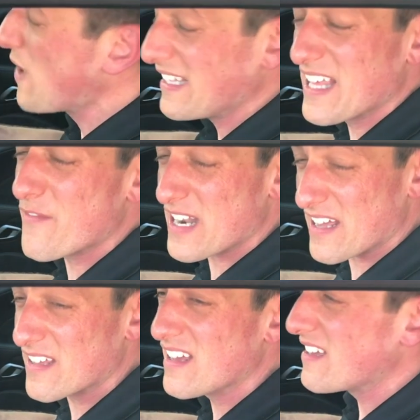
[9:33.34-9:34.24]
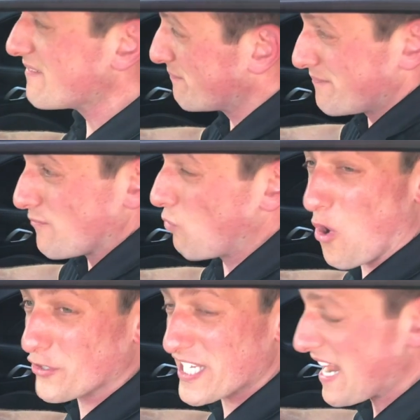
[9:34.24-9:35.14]
We live in a
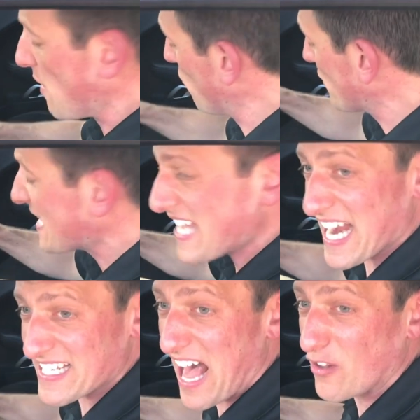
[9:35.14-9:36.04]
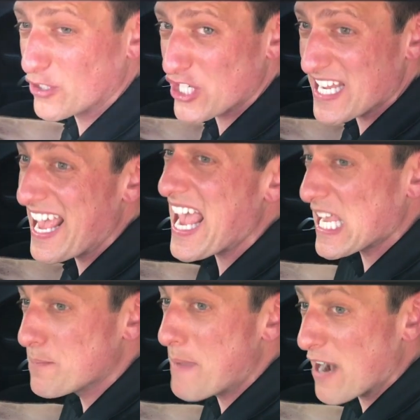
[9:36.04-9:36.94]
world today where the technology
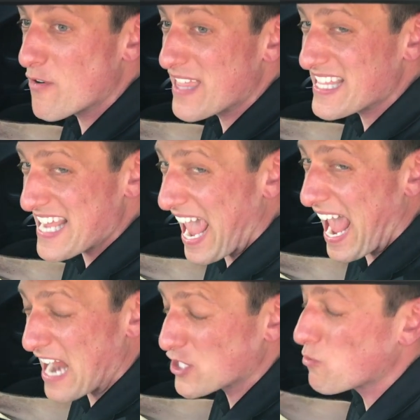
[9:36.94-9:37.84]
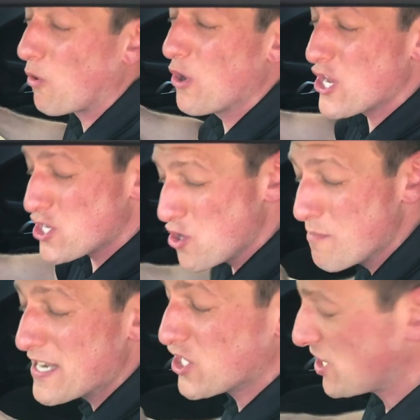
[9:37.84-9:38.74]
is better than the actual
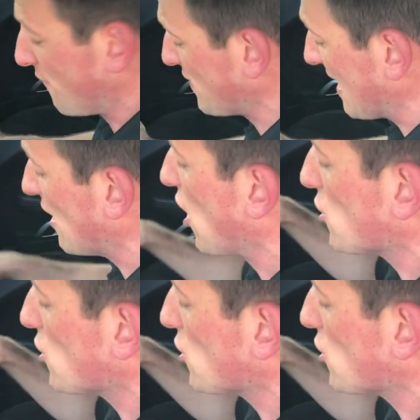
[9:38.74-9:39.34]
human shifting.